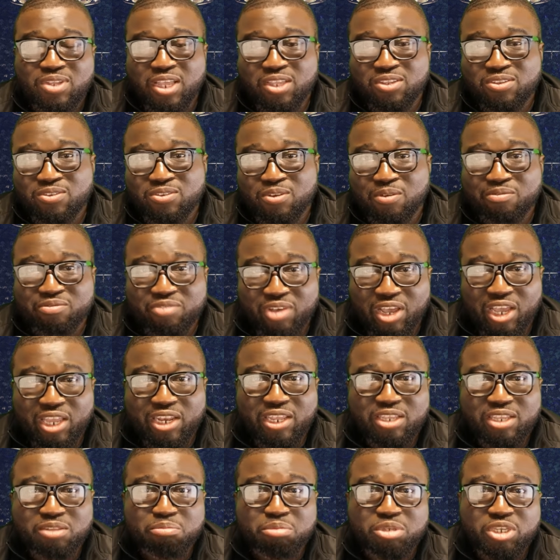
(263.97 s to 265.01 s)
some
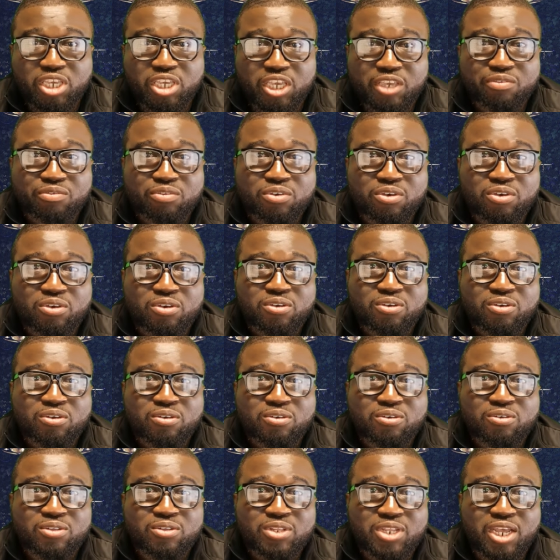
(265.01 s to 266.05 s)
violent
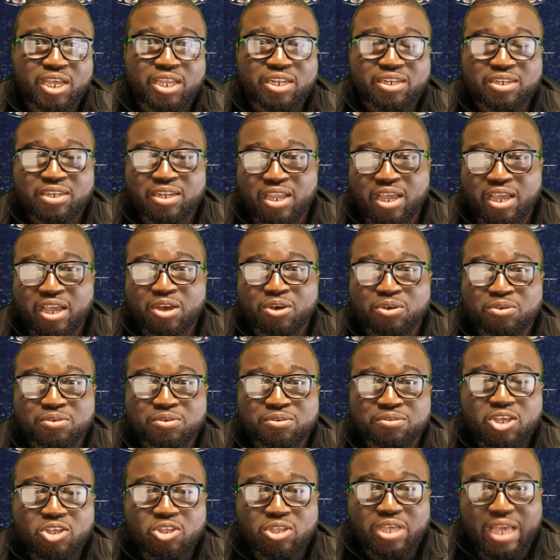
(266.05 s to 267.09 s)
behavior that now
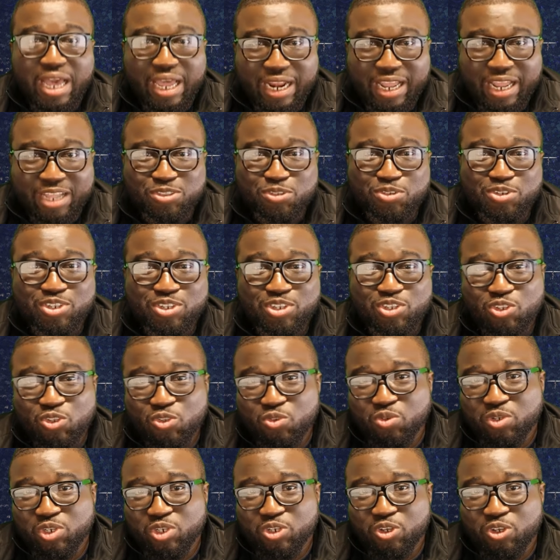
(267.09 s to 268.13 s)
got her to the
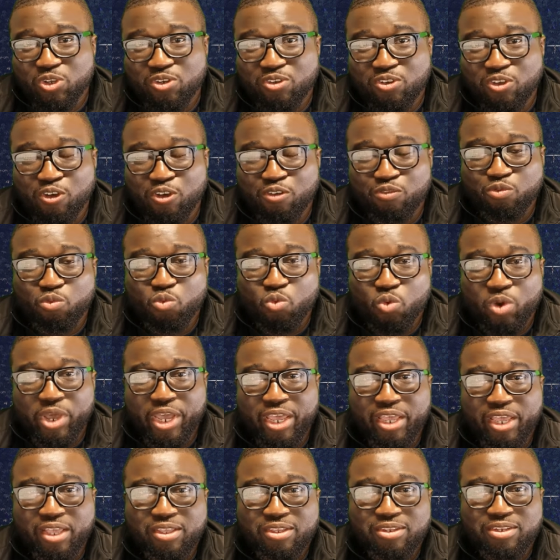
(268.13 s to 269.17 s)
situation of
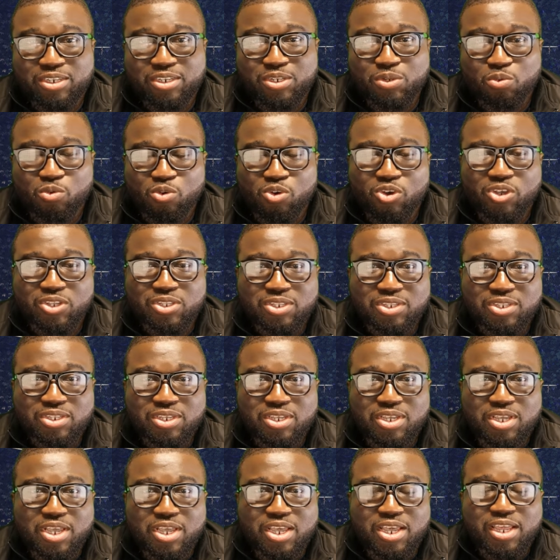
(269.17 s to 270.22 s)
where she was.
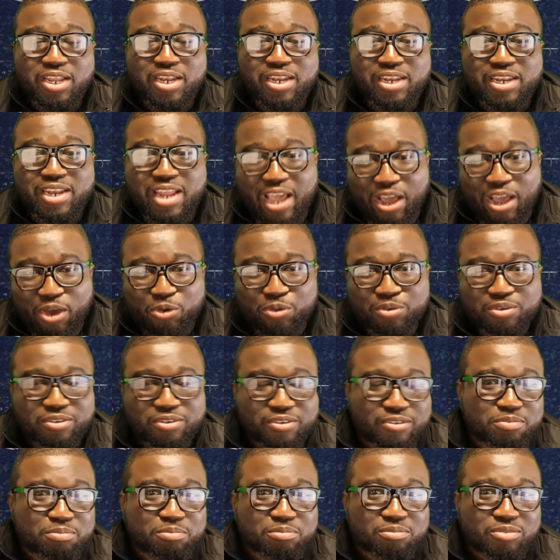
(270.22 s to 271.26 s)
Now,
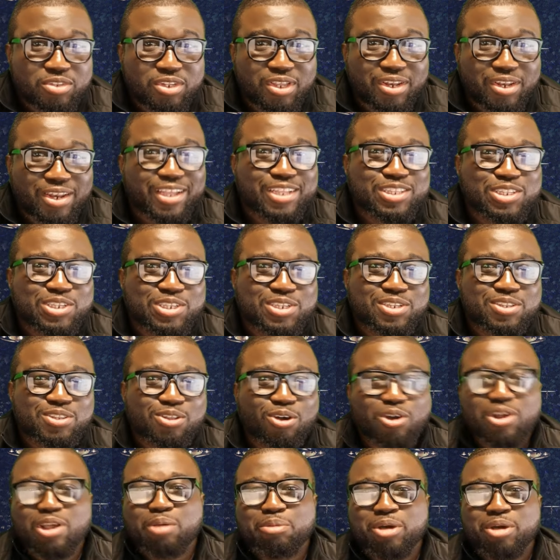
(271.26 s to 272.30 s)
let's
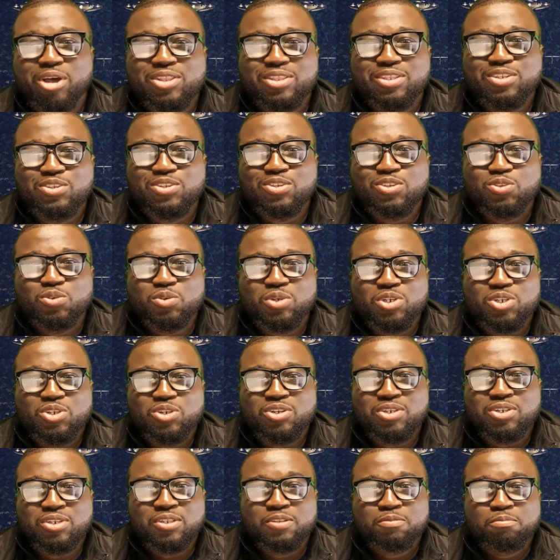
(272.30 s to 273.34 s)
talk about the
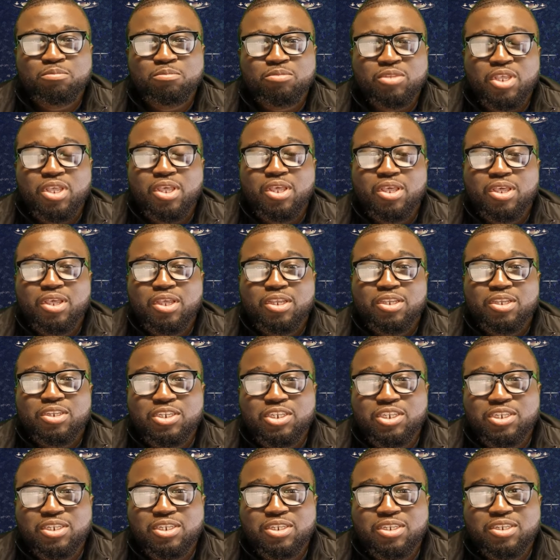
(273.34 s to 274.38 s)
situation.
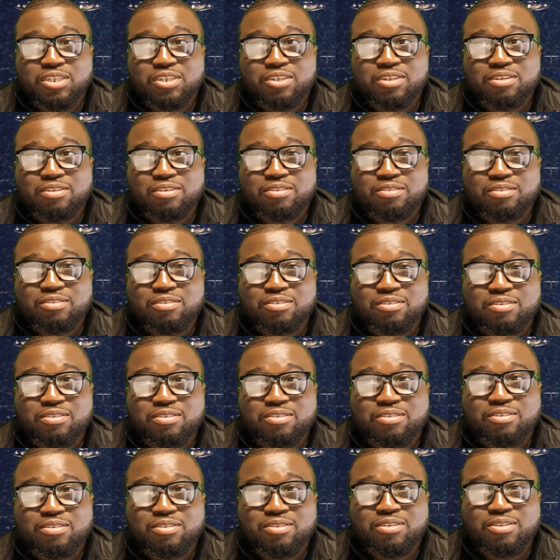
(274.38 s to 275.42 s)
She
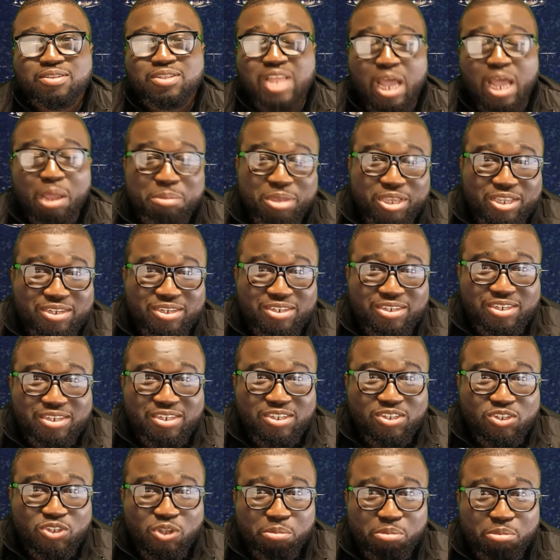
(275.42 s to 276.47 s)
damaged
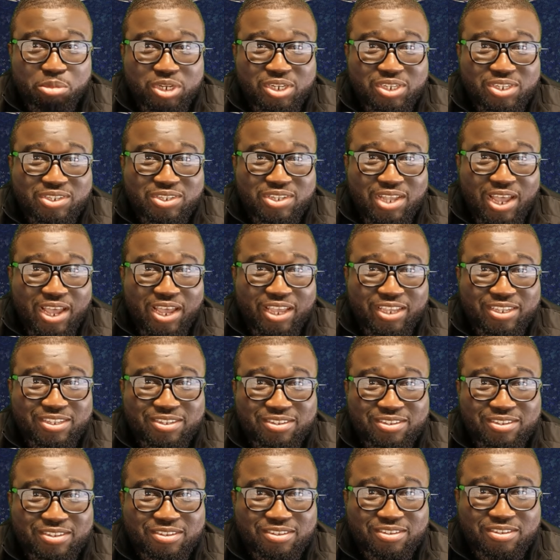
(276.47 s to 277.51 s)
somebody's
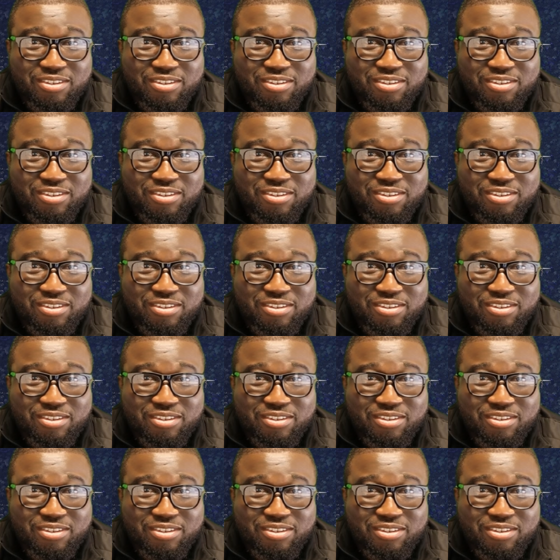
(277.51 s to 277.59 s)
eyes